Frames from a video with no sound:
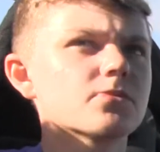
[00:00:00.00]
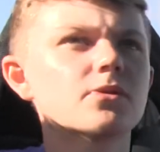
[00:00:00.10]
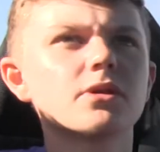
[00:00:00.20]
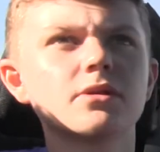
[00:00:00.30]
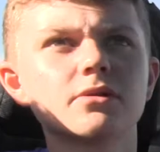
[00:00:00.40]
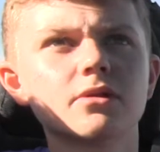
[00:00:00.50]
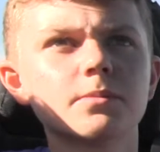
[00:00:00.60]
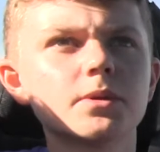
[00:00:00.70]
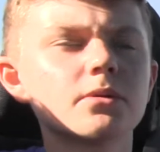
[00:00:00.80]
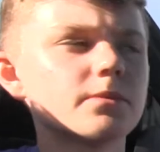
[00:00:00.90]
get into the
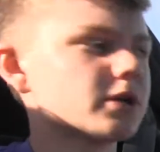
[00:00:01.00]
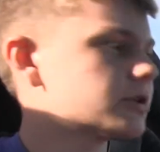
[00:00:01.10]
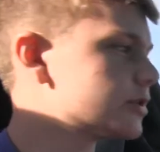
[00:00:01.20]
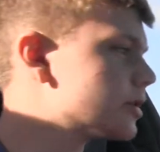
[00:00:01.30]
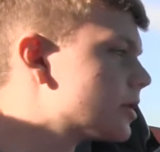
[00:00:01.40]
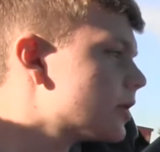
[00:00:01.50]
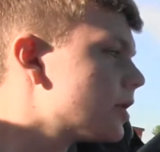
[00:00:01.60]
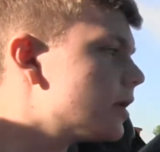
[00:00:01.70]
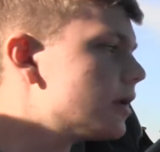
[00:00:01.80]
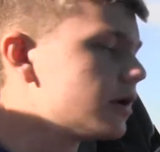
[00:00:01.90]
middle, make sure
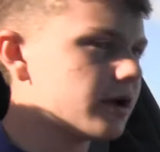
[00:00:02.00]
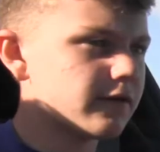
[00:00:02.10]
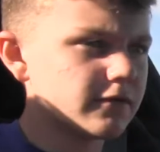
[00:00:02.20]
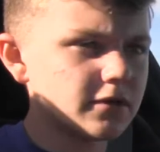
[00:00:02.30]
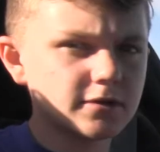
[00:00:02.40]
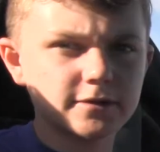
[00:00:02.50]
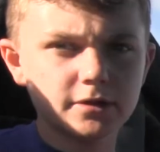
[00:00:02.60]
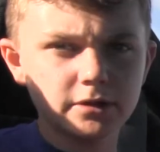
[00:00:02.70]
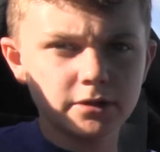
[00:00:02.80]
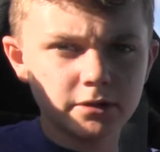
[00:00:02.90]
everything's
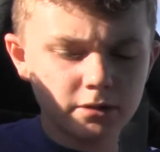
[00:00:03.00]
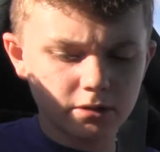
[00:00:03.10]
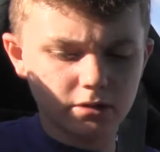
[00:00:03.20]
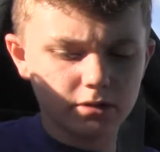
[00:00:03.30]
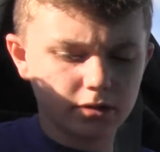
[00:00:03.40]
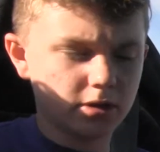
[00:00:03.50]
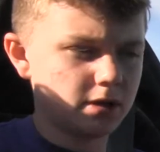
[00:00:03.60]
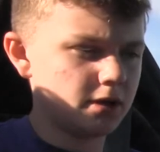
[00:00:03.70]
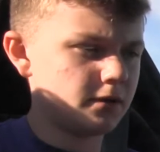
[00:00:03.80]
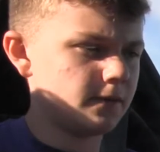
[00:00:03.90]
clear,
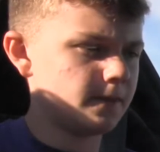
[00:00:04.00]
and